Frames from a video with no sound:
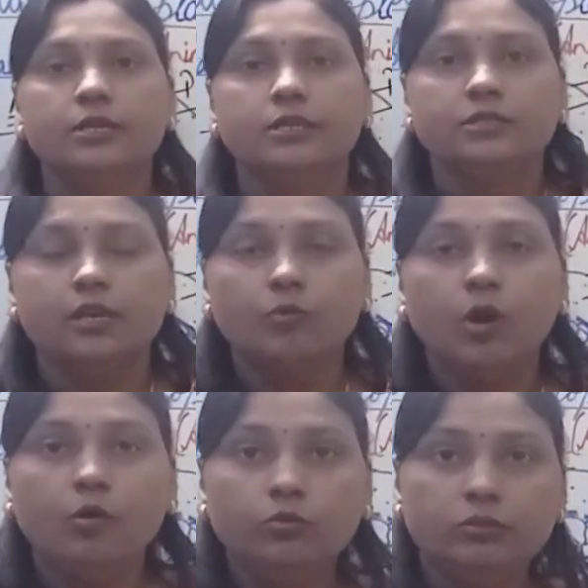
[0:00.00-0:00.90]

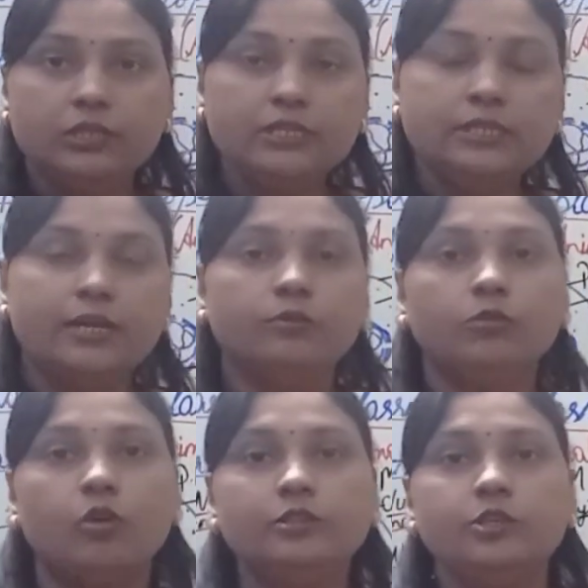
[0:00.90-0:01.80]
Somehow this
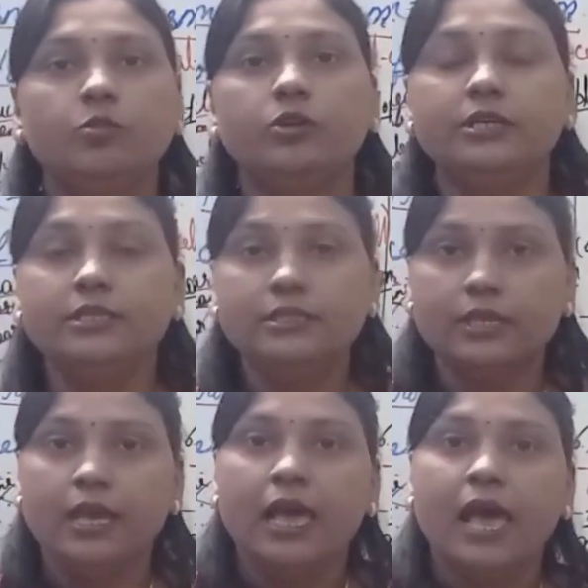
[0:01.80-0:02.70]
Golgi bodies
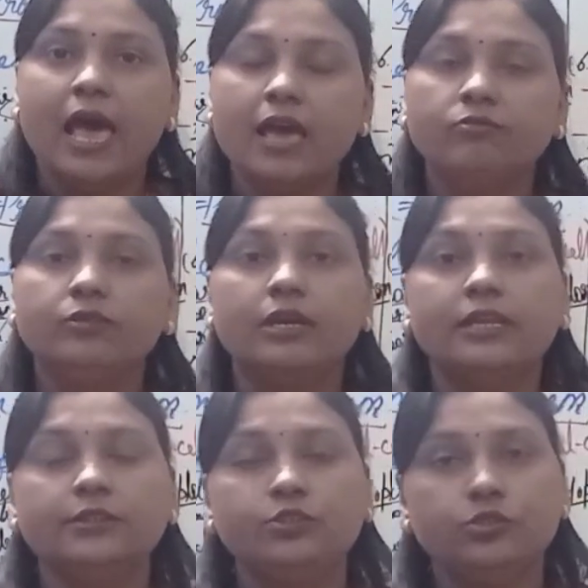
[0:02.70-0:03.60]
have
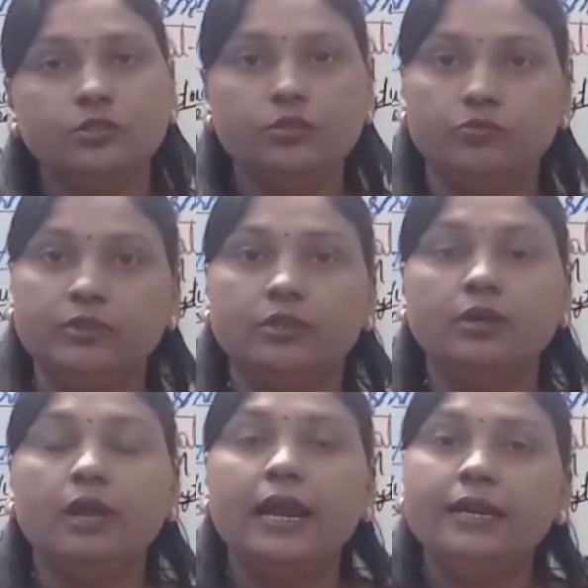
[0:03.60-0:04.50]
connections with
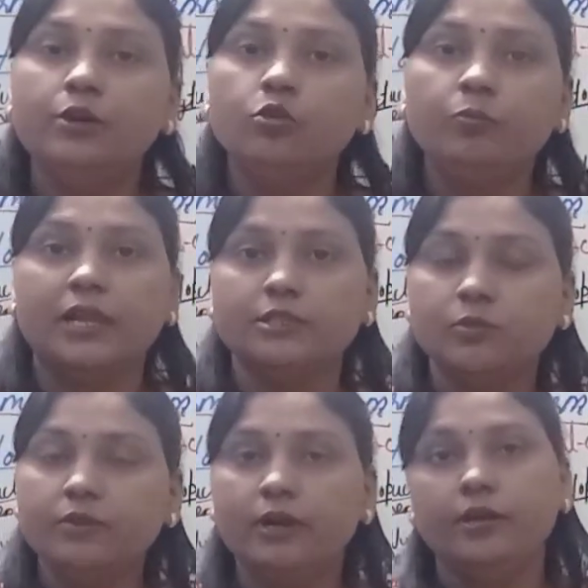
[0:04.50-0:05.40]
the
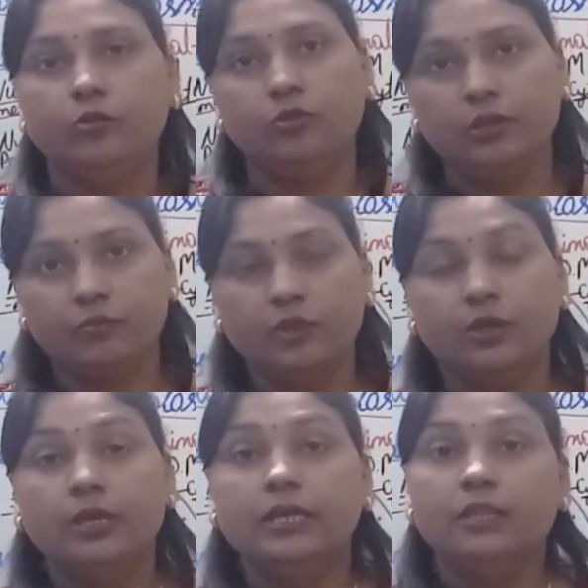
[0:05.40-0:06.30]
endoplasmic reticulum.
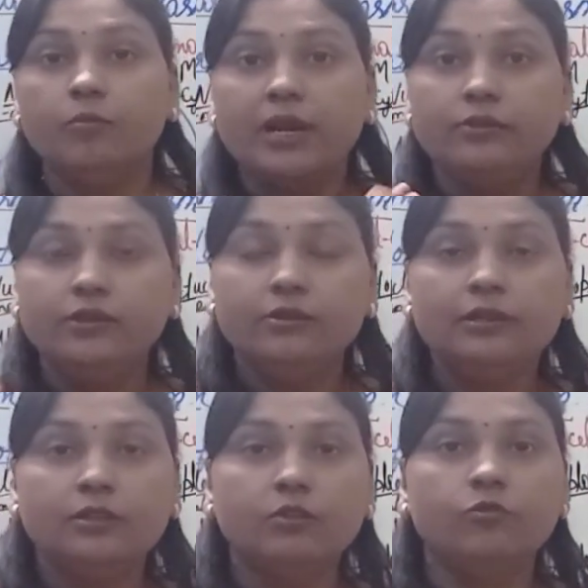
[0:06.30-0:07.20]
The material
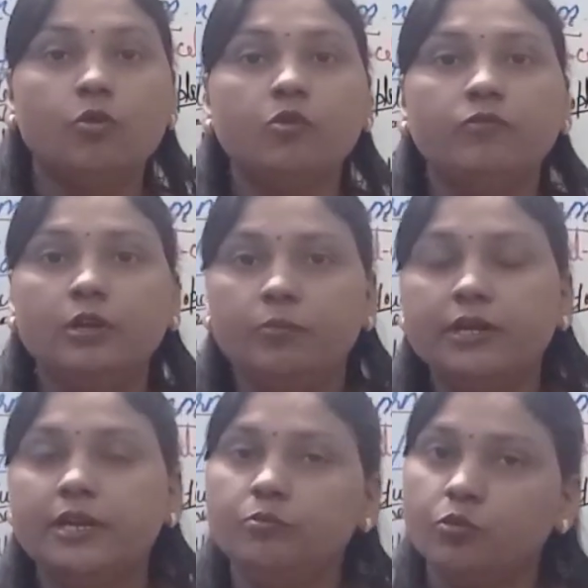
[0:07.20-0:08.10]
in the form of lipid
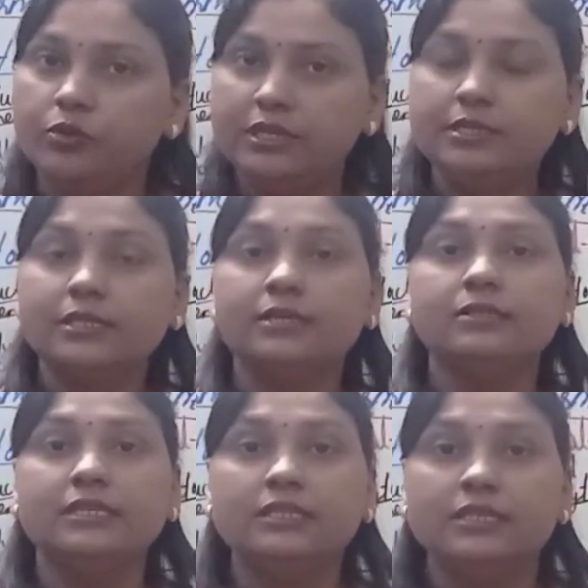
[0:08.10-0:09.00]
and proteins are
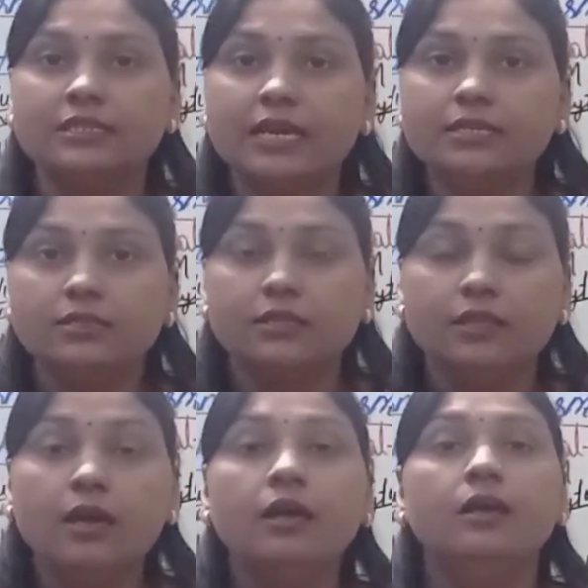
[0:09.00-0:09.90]
synthesized in
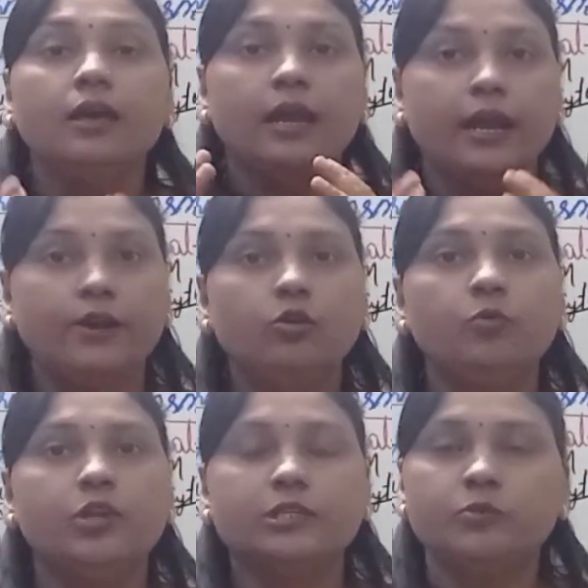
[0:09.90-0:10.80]
the
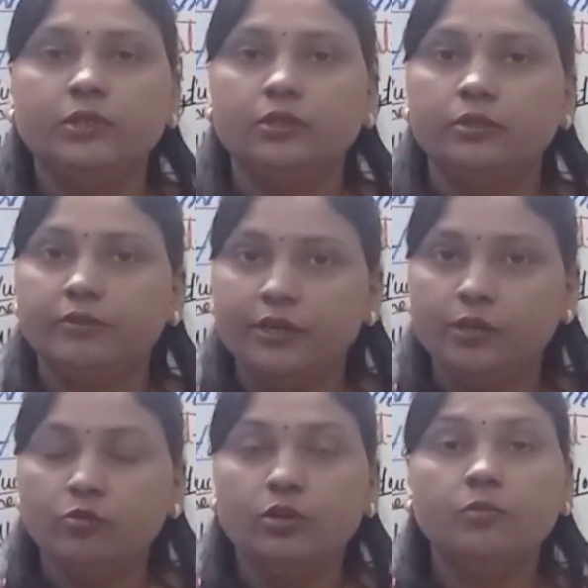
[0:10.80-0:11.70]
endoplasmic
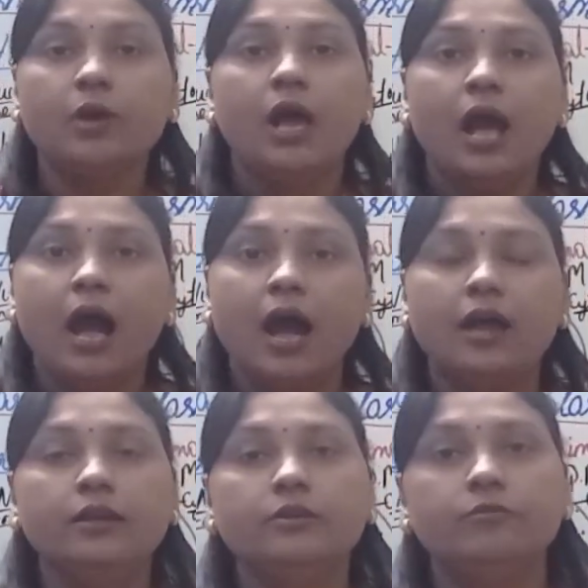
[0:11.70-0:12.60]
reticulum,
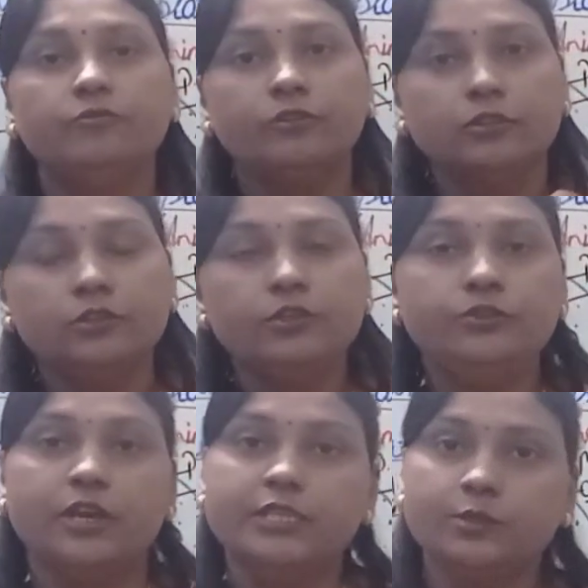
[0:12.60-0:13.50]
are further
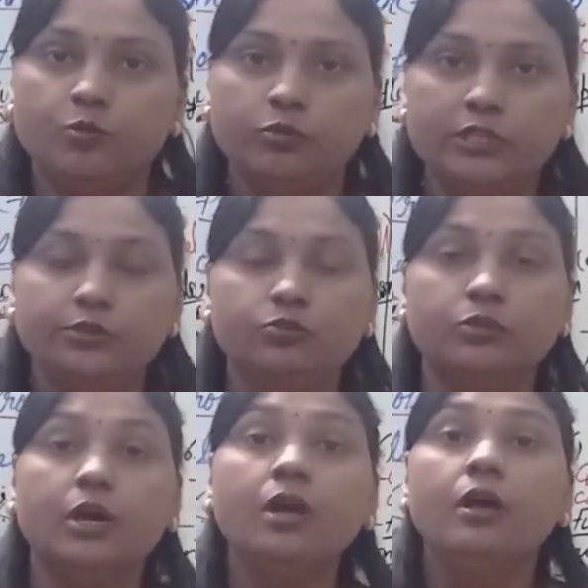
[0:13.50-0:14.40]
transported to
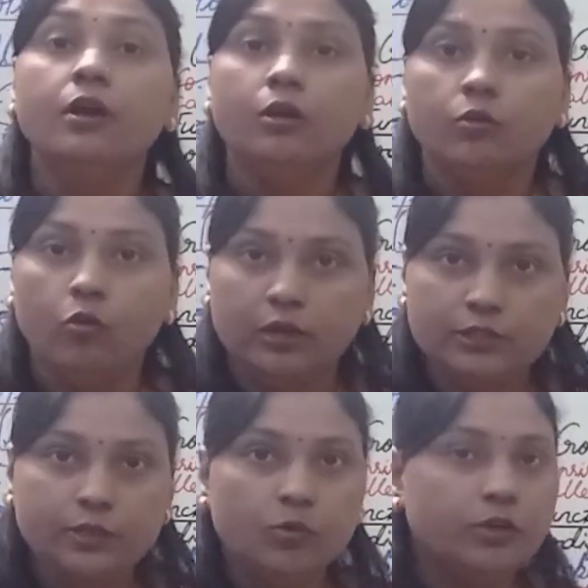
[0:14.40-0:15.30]
the
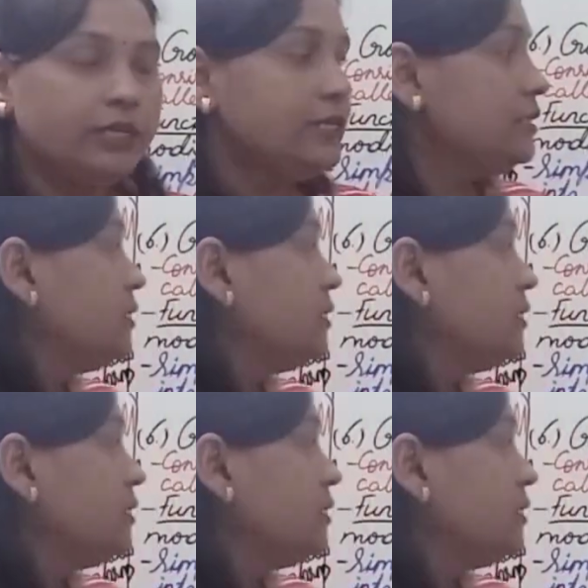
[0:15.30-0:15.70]
Golgi bodies,